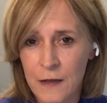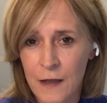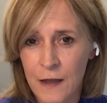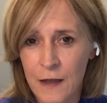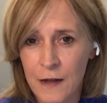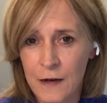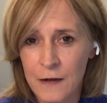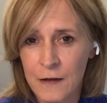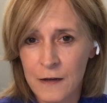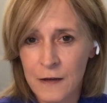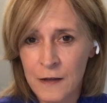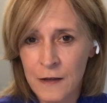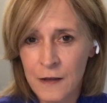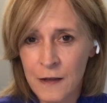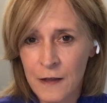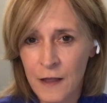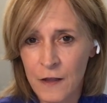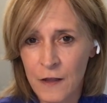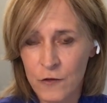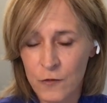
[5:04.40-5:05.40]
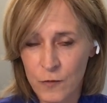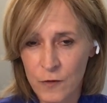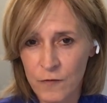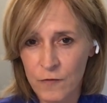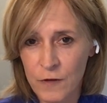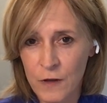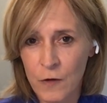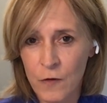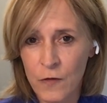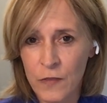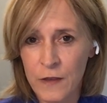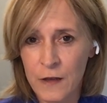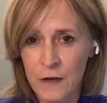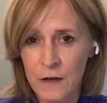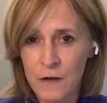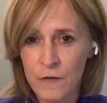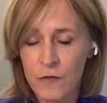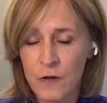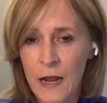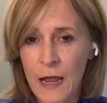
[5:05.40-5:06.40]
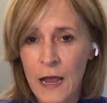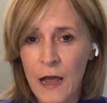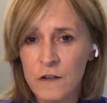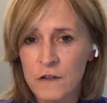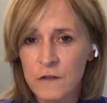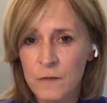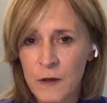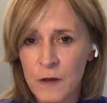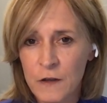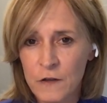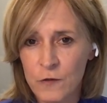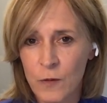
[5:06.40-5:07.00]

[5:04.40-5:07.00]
And it's revealed in different aspects,